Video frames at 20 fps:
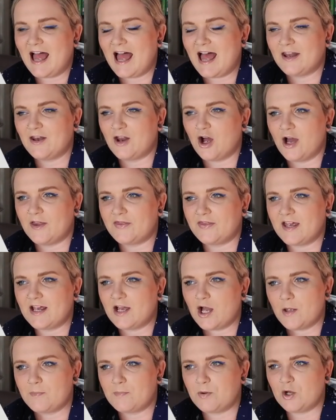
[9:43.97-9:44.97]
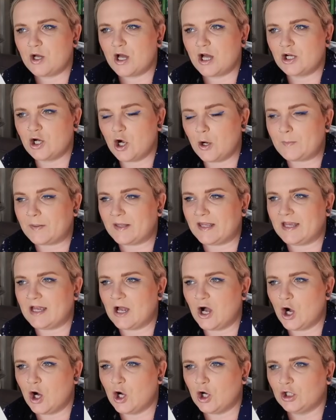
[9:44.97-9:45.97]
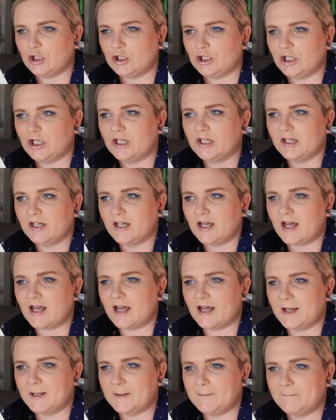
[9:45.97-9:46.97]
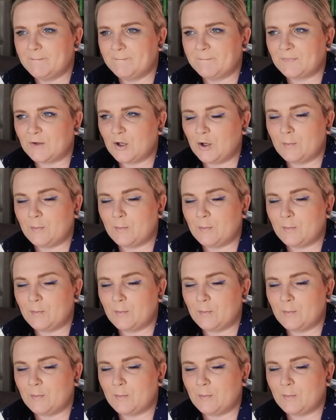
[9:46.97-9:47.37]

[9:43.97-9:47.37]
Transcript: and I think I put a copy on um,